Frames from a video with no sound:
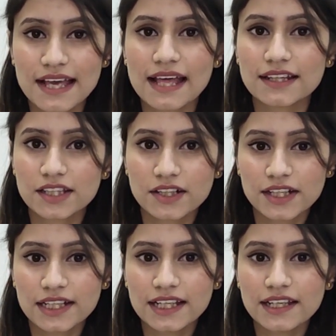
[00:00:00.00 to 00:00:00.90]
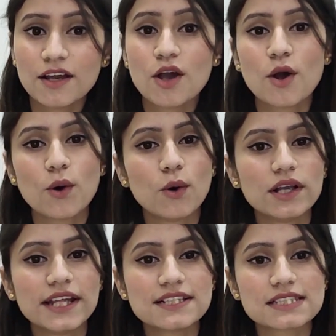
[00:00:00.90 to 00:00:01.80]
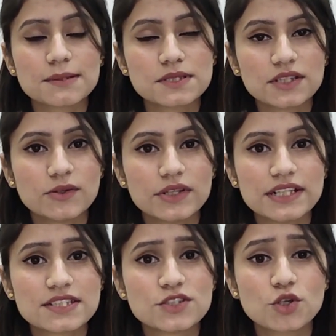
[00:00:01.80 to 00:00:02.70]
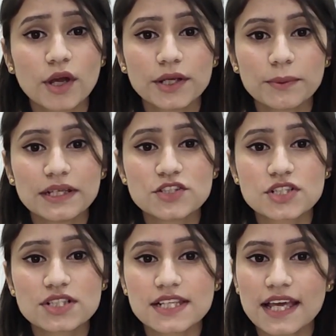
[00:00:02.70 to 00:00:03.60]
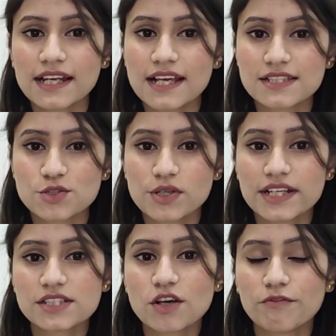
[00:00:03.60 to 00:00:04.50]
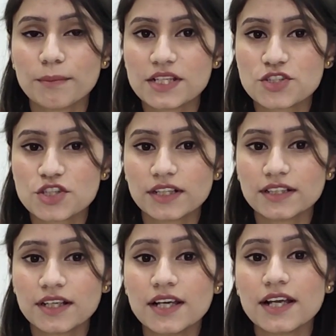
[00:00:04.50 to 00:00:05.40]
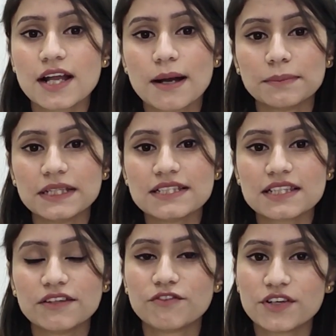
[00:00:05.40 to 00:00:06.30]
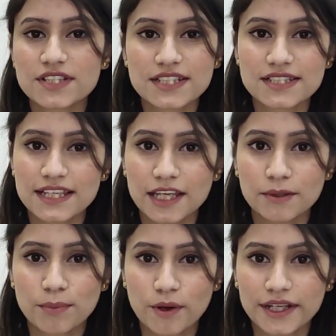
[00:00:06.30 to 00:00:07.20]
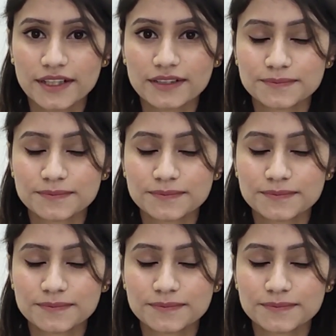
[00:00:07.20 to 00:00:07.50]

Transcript: And thirdly, holding subsidiaries, joint ventures and associates of mentioned companies in first and second point.